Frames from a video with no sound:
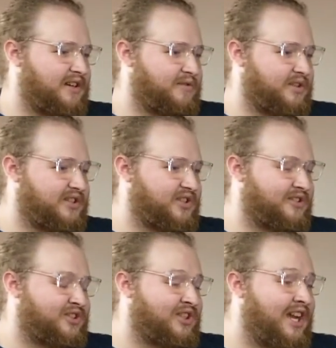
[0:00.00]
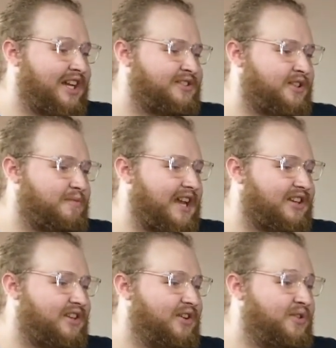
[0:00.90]
of research to make
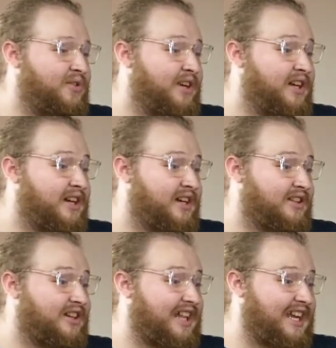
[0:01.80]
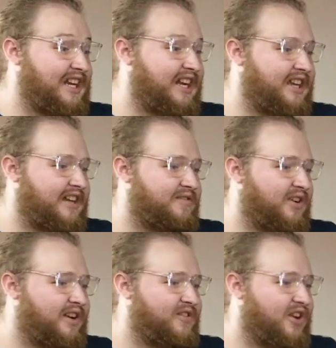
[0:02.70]
you look like an idiot in
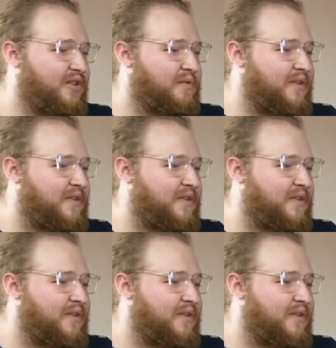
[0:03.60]
front of your own